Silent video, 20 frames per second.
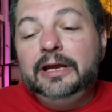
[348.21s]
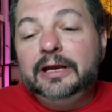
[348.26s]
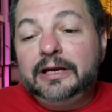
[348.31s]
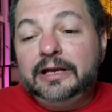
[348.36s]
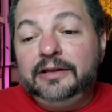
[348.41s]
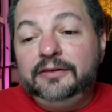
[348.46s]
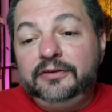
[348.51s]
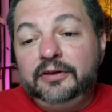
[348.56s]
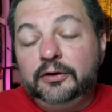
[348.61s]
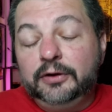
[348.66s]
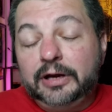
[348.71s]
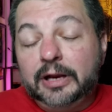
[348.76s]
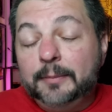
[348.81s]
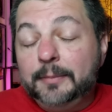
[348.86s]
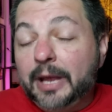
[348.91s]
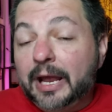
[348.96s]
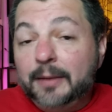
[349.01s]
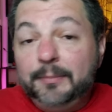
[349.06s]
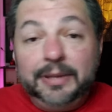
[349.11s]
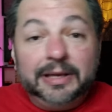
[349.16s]
considering I'm
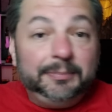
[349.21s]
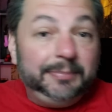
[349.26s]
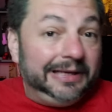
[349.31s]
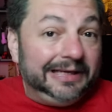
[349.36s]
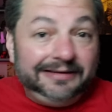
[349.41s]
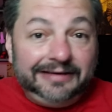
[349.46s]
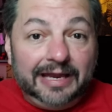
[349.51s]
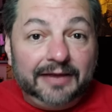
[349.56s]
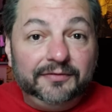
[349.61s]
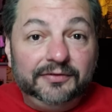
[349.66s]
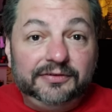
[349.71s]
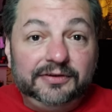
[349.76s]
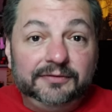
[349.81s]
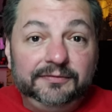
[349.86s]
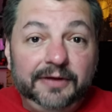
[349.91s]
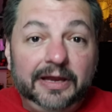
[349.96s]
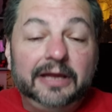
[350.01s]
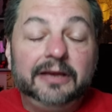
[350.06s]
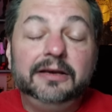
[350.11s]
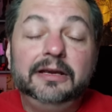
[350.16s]
not a big Pete Davidson
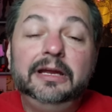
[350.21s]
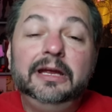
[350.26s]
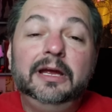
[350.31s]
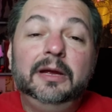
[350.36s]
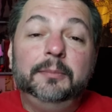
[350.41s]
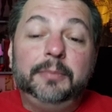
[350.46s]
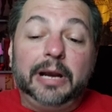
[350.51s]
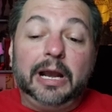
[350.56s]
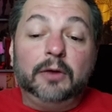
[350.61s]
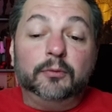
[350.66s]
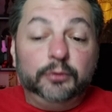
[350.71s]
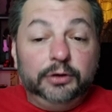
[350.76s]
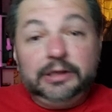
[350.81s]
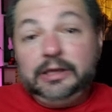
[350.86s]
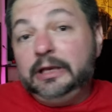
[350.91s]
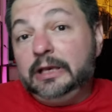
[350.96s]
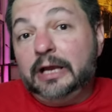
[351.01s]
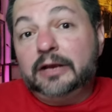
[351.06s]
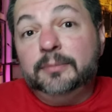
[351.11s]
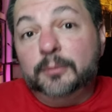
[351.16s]
fan. But I
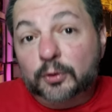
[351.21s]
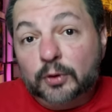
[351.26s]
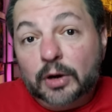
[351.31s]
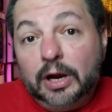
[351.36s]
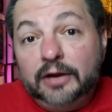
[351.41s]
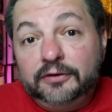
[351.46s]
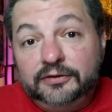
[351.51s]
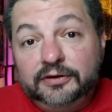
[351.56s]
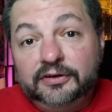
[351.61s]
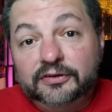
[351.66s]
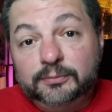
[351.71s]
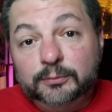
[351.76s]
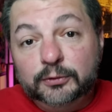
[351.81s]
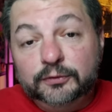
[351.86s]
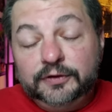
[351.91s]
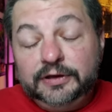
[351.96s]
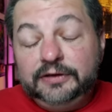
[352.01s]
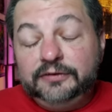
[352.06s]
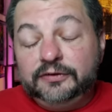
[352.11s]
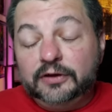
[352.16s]
really liked Mirage in this
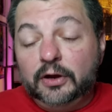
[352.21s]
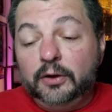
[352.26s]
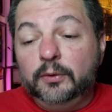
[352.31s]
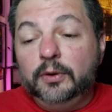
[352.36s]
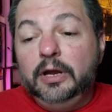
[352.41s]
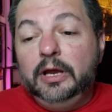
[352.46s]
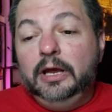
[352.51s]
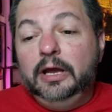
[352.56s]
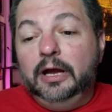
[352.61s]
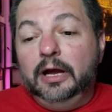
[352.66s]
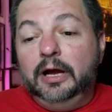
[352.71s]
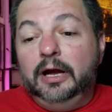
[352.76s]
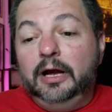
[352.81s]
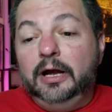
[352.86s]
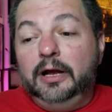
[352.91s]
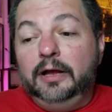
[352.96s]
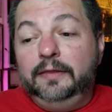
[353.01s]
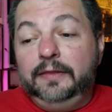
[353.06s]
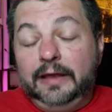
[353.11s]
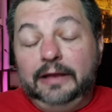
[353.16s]
movie. So
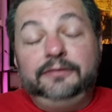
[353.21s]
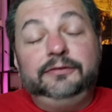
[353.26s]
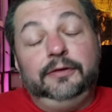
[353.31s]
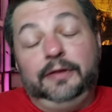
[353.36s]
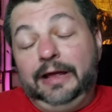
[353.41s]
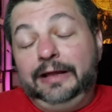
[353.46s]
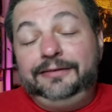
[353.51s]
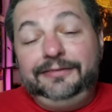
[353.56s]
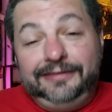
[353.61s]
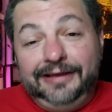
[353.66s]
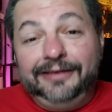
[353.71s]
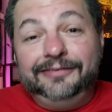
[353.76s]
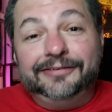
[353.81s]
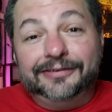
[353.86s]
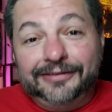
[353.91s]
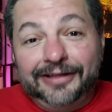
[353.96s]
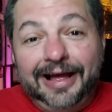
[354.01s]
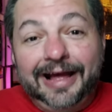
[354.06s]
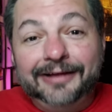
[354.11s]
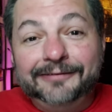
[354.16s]
uh, that's, that says a
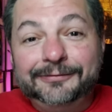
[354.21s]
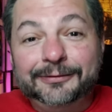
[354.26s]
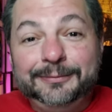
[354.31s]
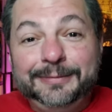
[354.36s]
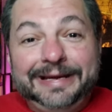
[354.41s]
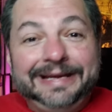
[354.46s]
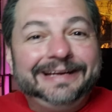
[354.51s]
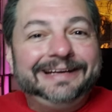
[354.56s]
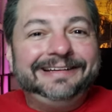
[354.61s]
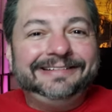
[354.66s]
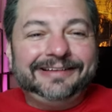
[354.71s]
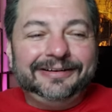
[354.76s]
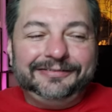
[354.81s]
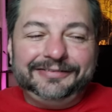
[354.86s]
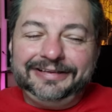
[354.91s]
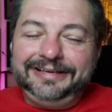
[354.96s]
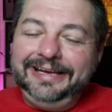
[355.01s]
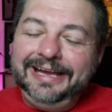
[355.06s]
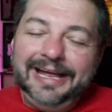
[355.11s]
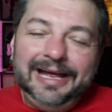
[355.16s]
lot for me, because I was
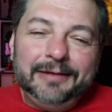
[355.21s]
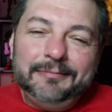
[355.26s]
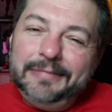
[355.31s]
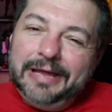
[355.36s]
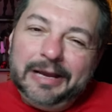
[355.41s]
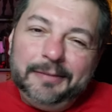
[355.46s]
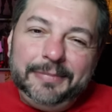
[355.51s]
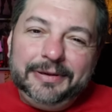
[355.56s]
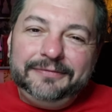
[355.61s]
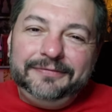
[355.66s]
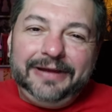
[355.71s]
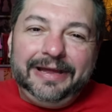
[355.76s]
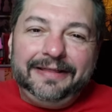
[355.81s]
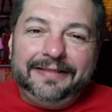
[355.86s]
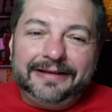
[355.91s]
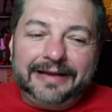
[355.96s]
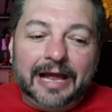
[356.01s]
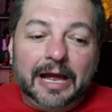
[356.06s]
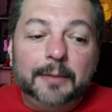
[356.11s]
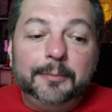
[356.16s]
like, yeah, I'm not a big fan of
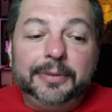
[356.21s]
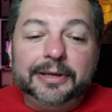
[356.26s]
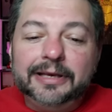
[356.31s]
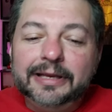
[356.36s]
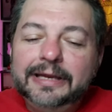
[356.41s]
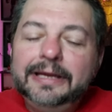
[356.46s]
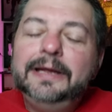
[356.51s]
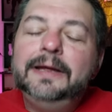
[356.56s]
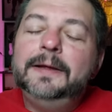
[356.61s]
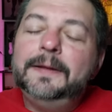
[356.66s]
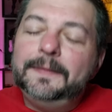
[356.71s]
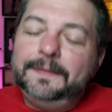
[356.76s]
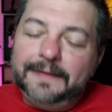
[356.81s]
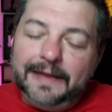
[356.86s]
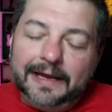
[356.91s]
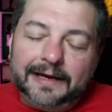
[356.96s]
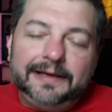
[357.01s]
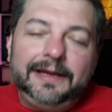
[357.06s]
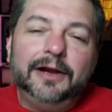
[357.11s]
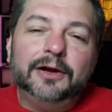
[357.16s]
the guy, but
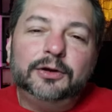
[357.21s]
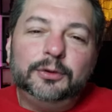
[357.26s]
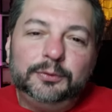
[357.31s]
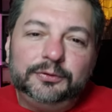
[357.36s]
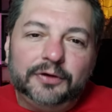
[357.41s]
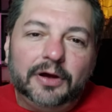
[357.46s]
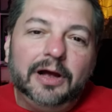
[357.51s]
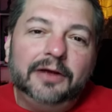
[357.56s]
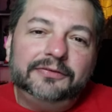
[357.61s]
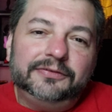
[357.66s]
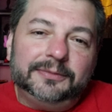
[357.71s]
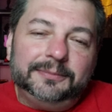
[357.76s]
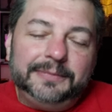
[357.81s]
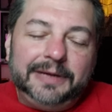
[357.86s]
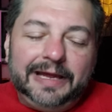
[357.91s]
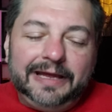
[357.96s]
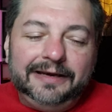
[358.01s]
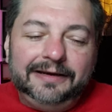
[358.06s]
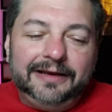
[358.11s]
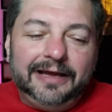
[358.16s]
that character was awesome.
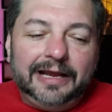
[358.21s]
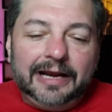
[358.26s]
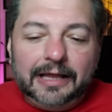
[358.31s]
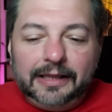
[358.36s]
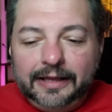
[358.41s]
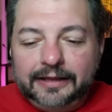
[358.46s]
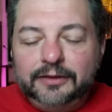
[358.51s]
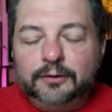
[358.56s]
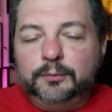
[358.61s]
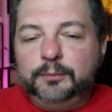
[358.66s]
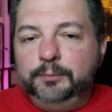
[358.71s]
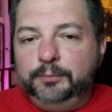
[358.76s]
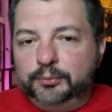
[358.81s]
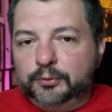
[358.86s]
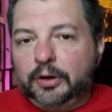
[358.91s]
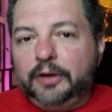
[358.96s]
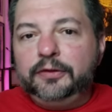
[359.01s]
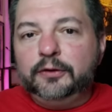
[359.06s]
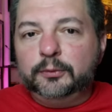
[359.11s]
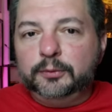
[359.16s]
And, and I like the
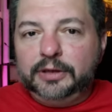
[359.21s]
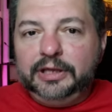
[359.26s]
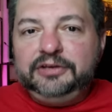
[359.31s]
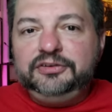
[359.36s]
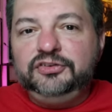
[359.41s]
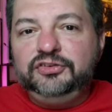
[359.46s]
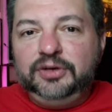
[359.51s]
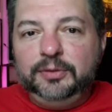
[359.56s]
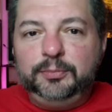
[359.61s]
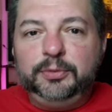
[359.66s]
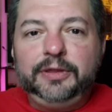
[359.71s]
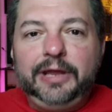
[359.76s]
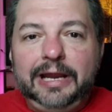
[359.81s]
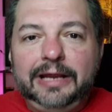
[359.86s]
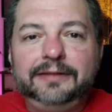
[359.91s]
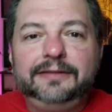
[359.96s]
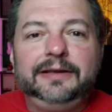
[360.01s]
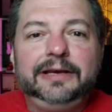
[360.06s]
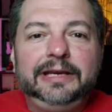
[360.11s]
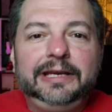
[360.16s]
brother relationship with
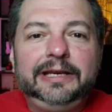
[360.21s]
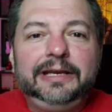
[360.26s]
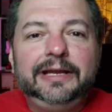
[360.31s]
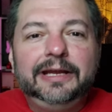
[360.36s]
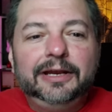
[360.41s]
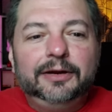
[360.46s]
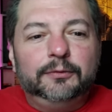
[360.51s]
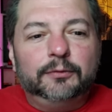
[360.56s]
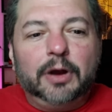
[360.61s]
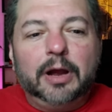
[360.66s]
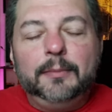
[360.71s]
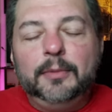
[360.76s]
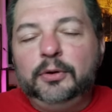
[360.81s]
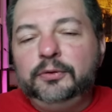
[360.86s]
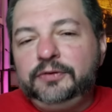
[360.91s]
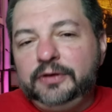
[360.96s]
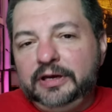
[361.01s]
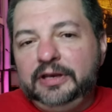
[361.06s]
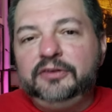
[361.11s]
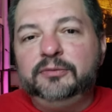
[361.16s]
Anthony
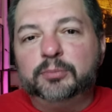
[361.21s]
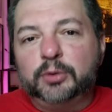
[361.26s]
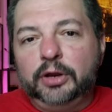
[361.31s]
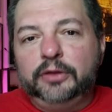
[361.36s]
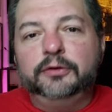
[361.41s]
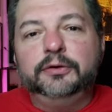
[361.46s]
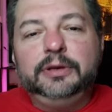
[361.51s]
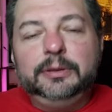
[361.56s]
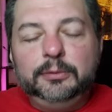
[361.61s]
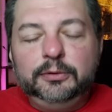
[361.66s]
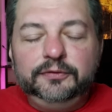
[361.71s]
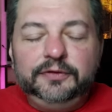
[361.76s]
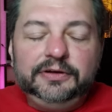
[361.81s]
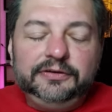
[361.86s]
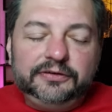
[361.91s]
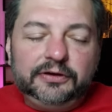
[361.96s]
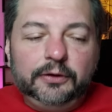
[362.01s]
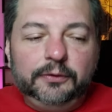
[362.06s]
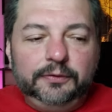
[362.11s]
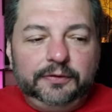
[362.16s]
Ramos and his brother in the movie.
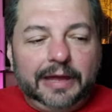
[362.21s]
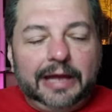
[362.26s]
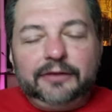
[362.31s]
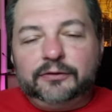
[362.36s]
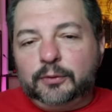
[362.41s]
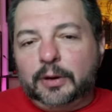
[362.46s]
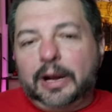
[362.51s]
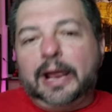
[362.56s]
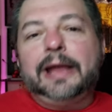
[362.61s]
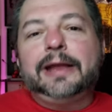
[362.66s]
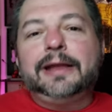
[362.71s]
So that's what I